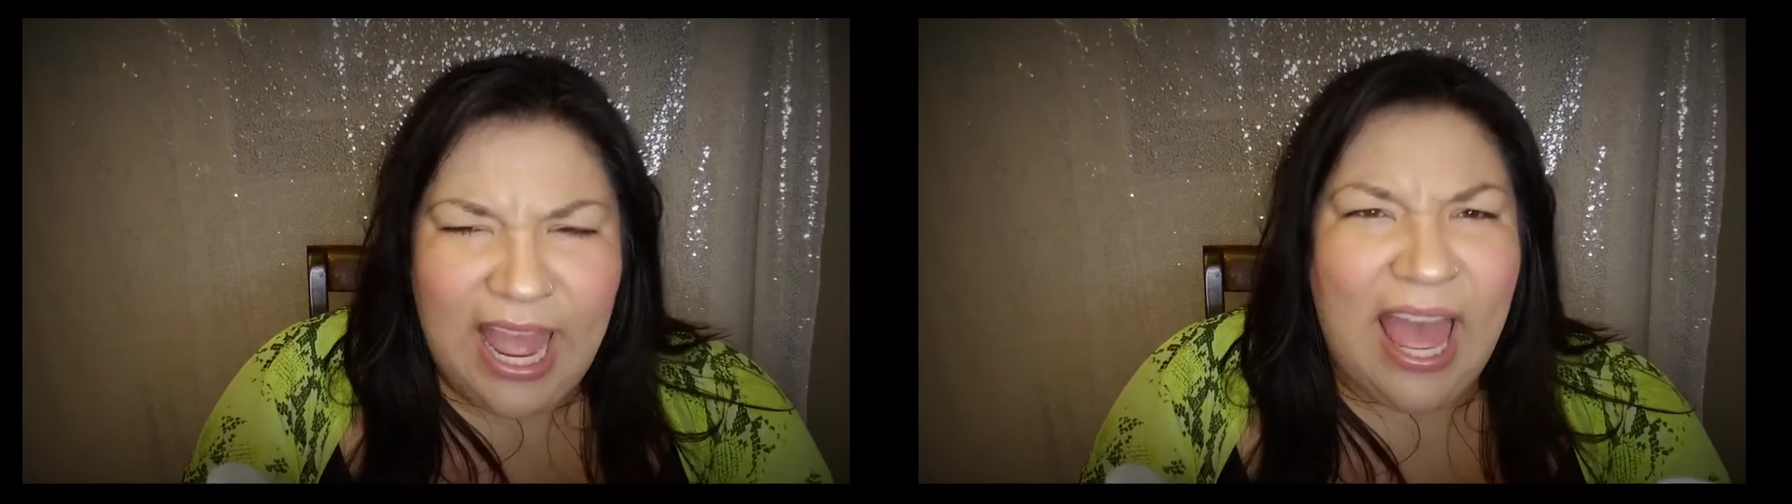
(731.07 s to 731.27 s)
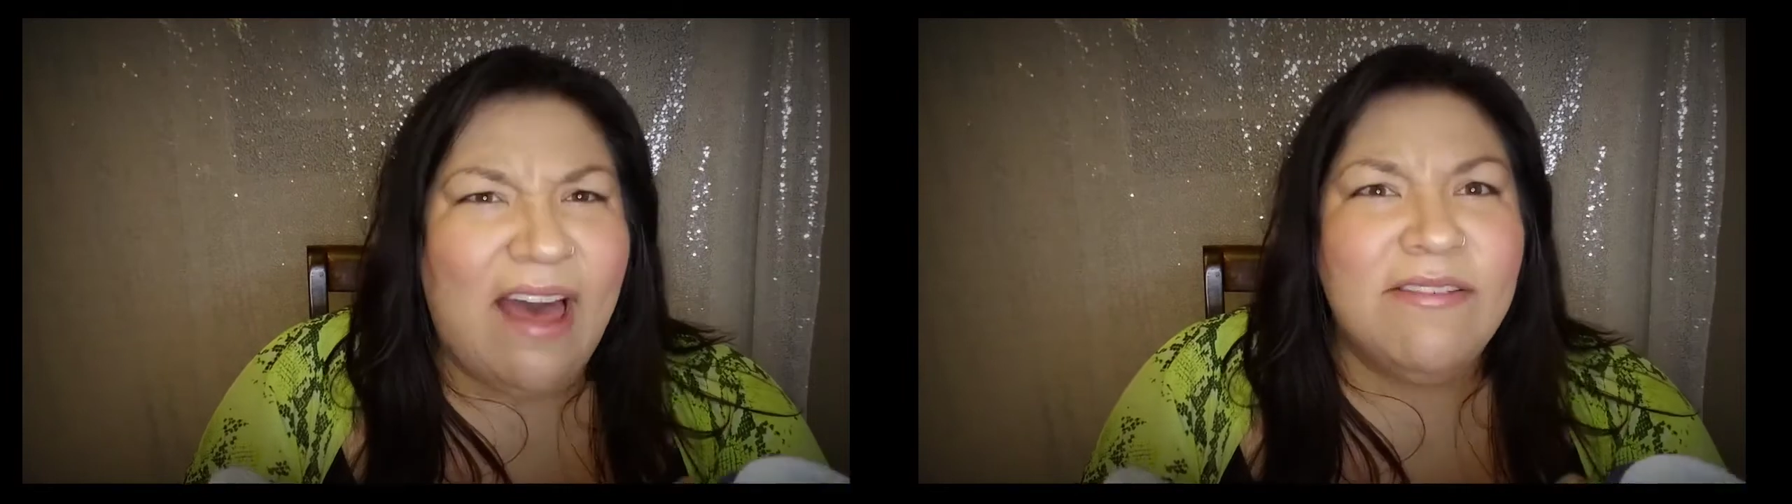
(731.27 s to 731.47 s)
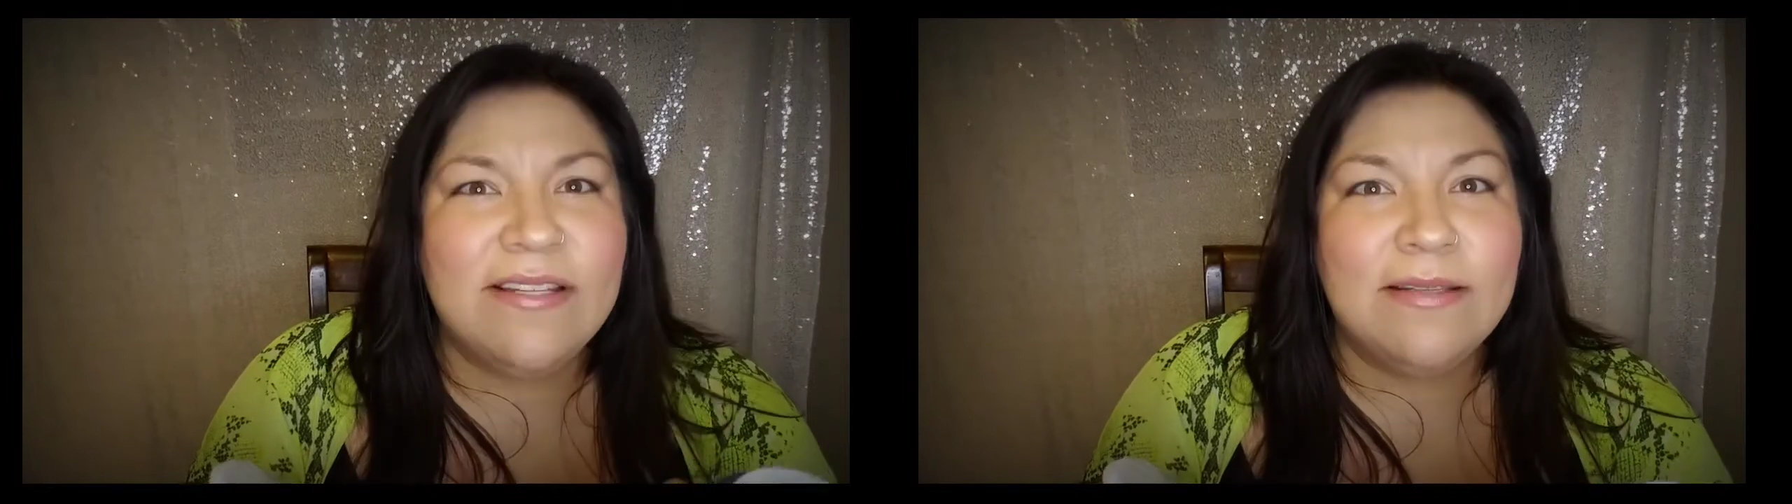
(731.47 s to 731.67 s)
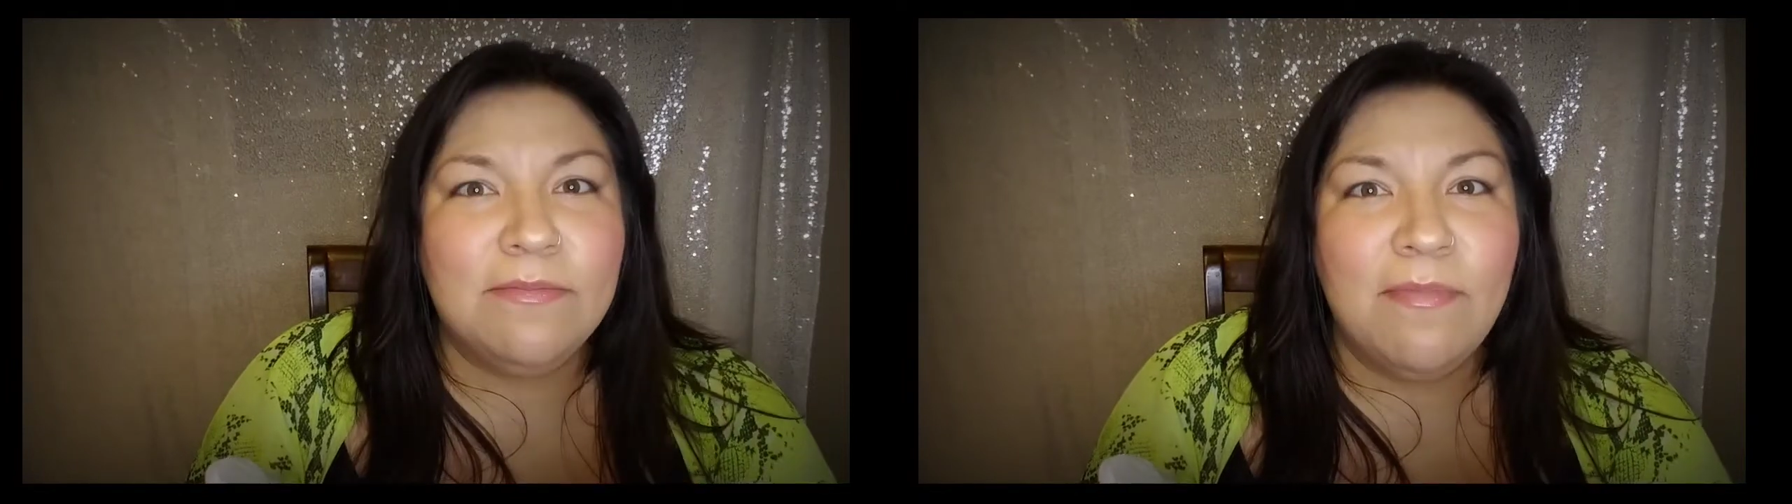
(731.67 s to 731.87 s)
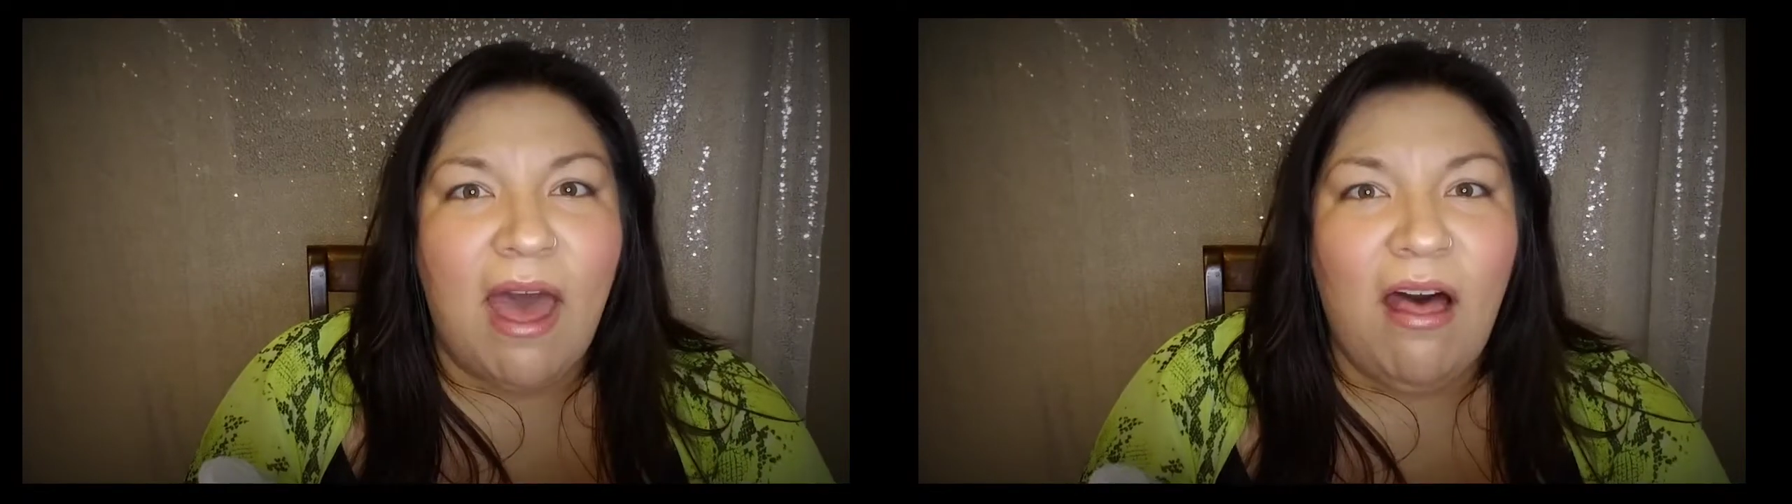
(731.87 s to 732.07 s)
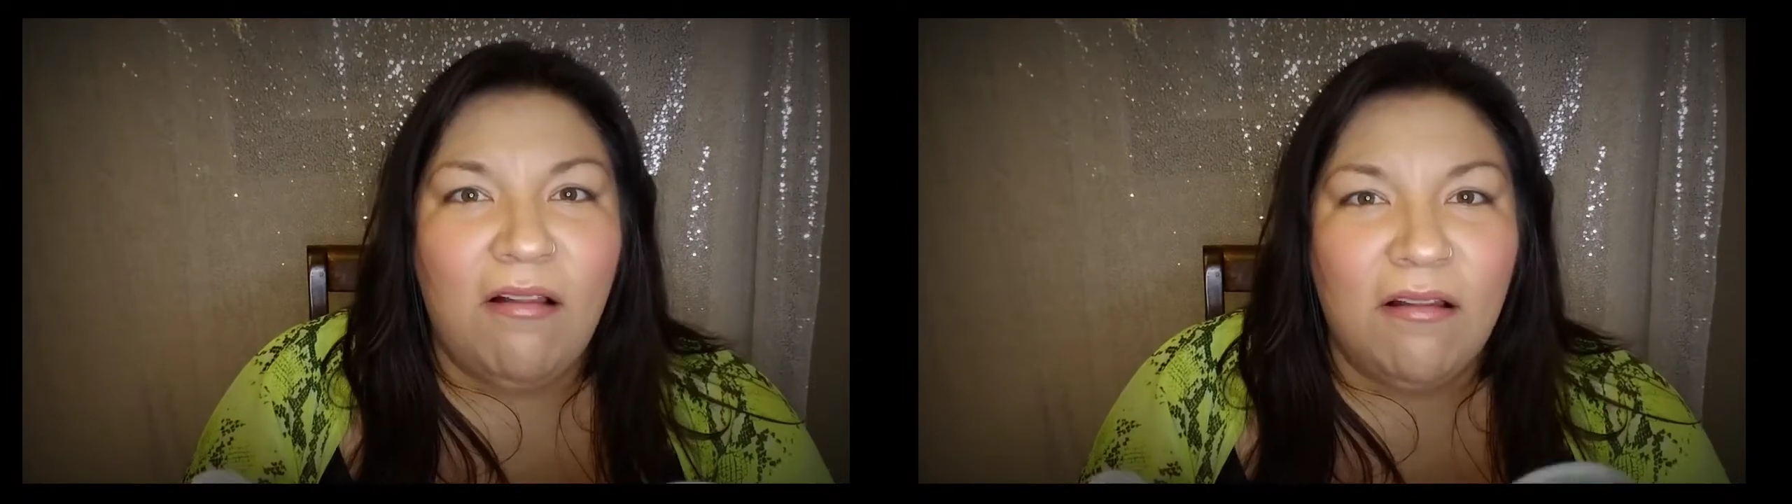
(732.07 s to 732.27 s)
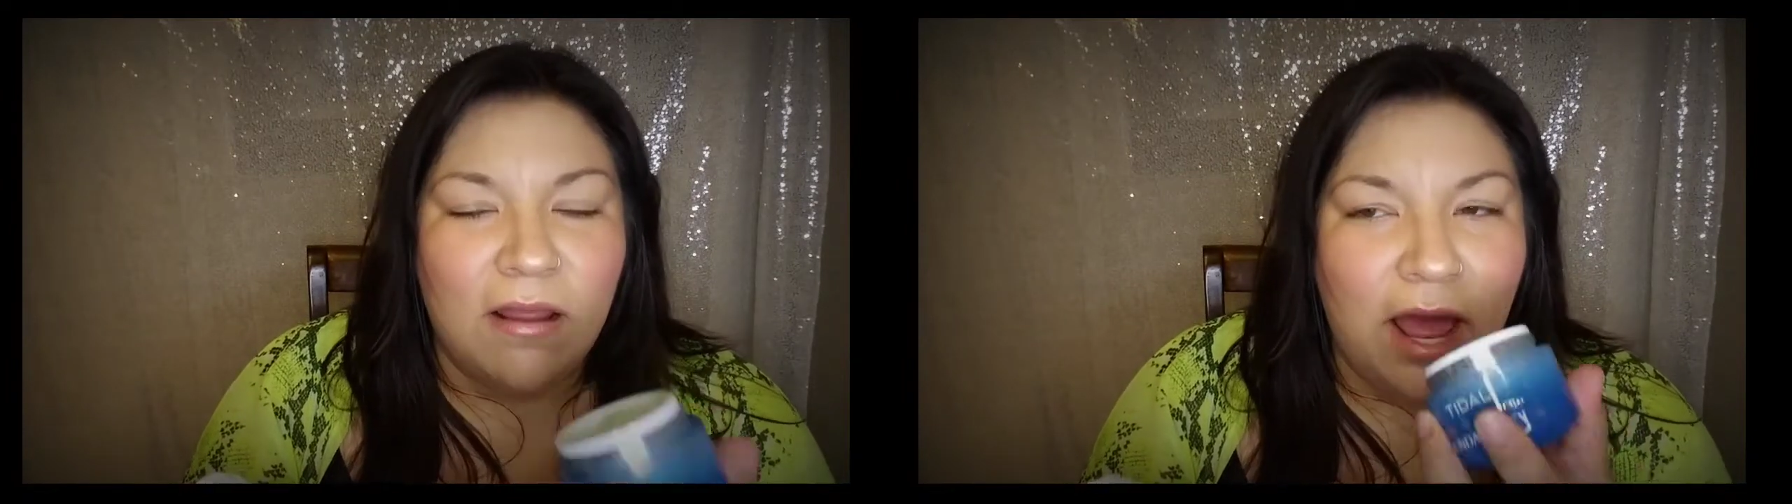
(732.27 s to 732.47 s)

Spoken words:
have a smell.